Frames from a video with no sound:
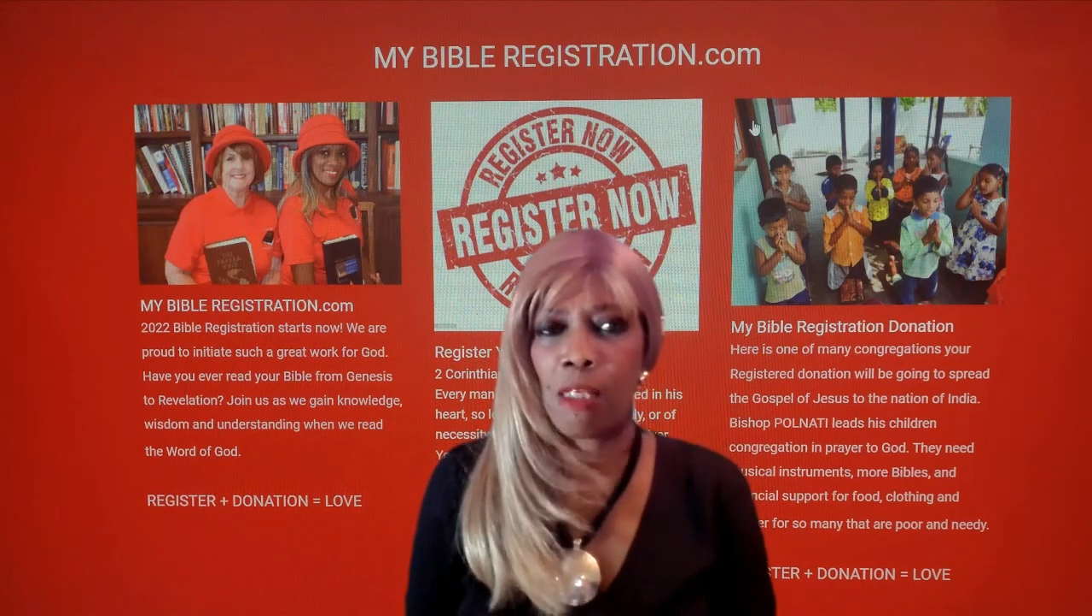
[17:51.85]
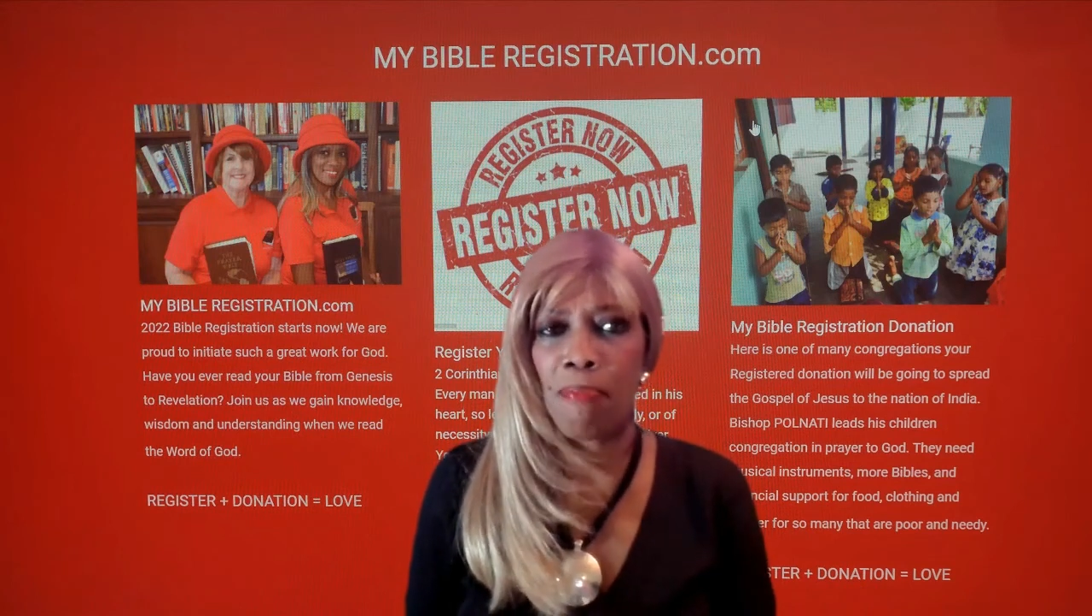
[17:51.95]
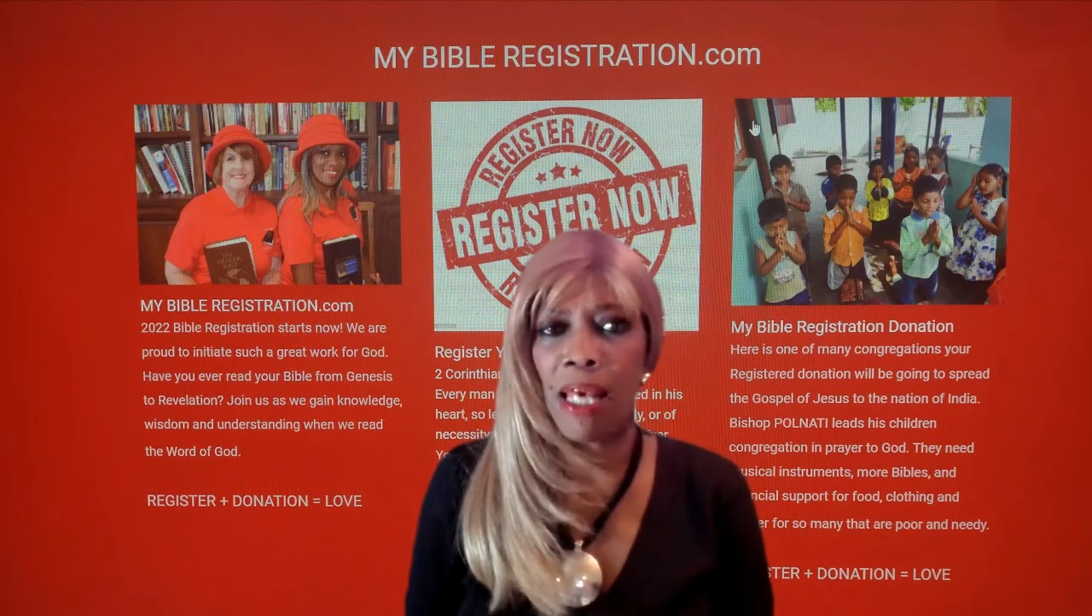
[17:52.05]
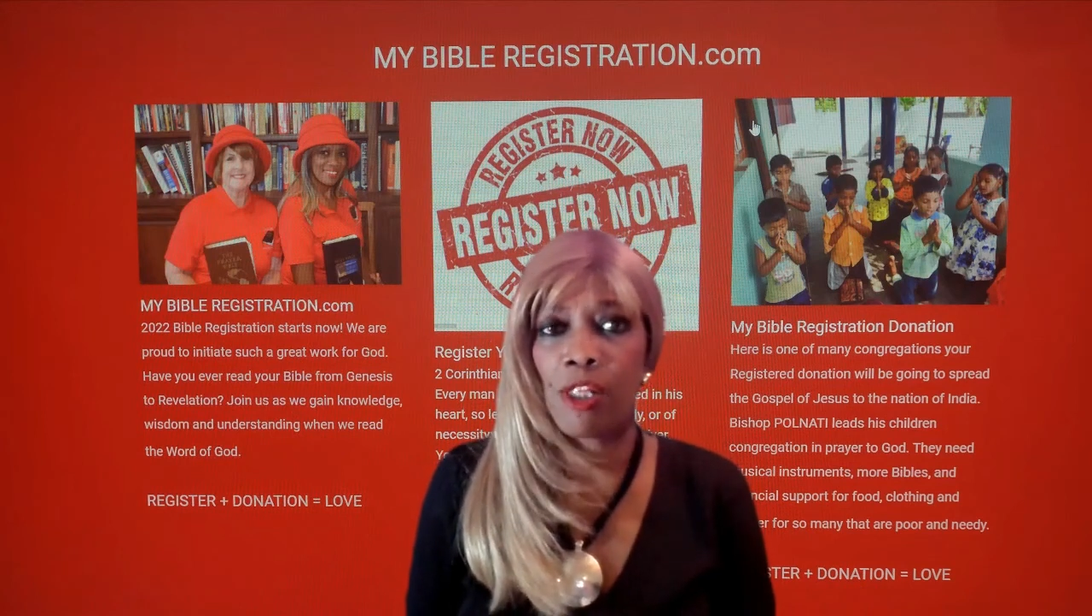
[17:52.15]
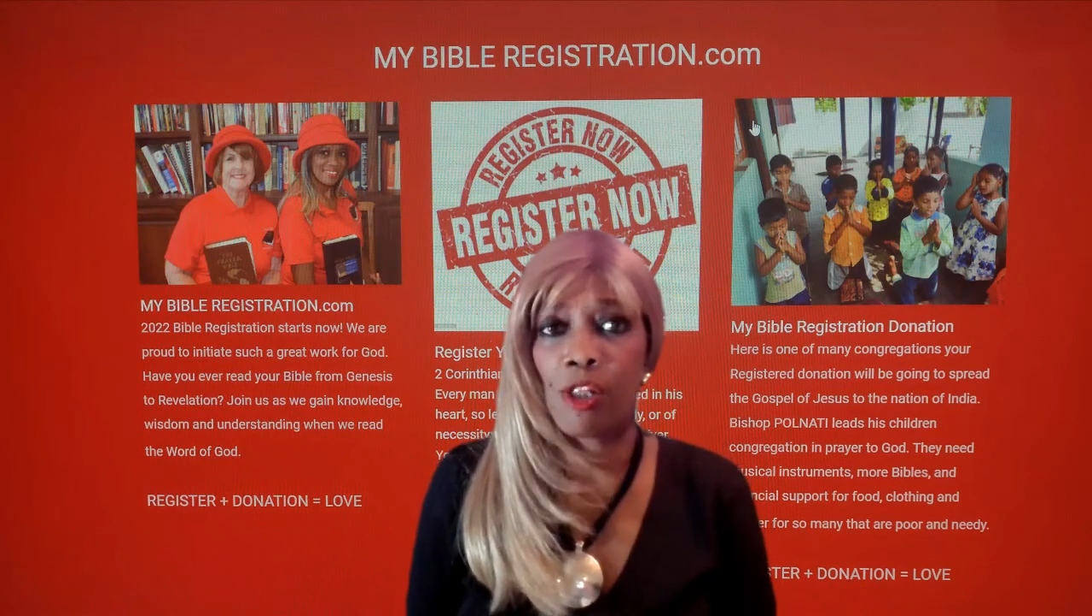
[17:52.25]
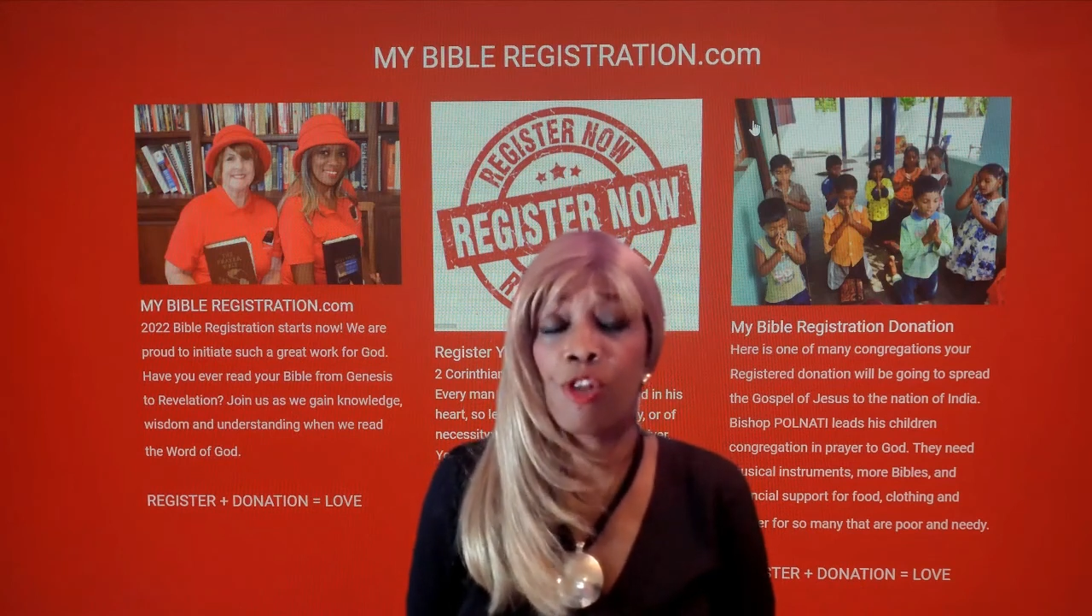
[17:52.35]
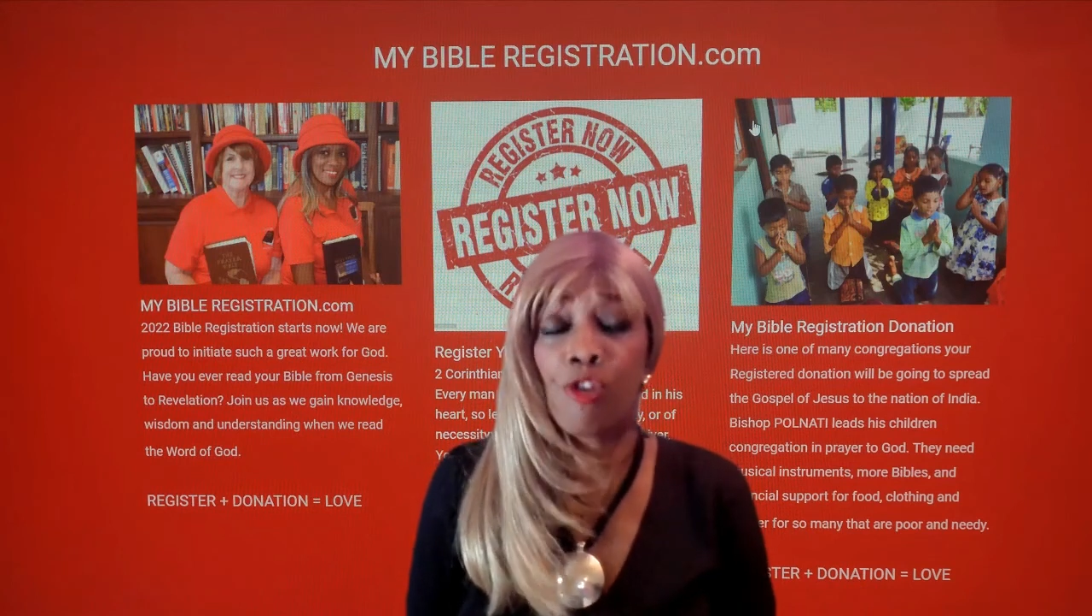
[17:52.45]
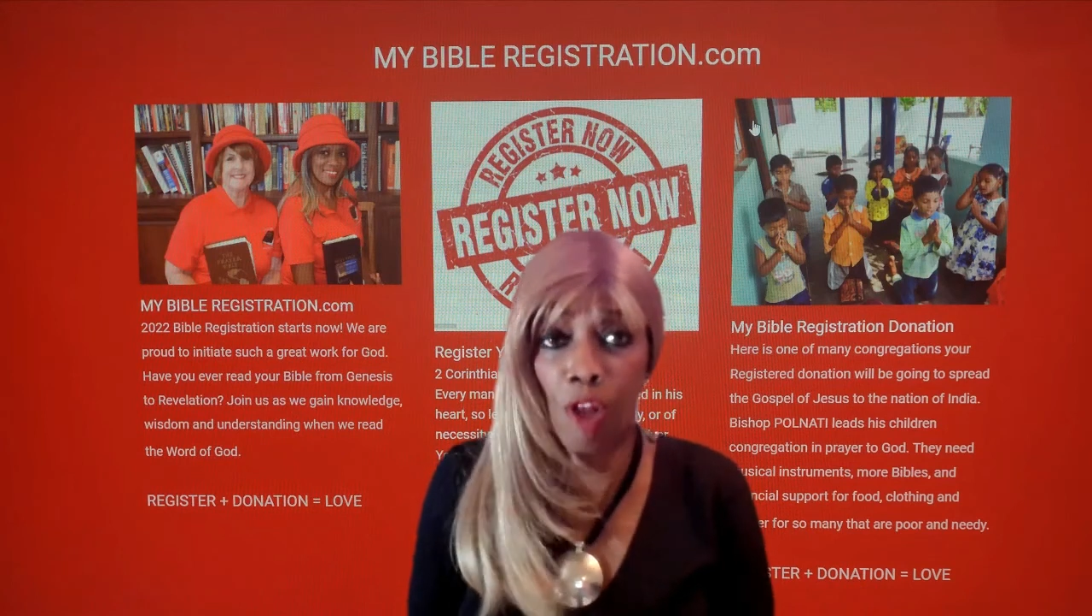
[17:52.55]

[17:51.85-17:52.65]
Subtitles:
this message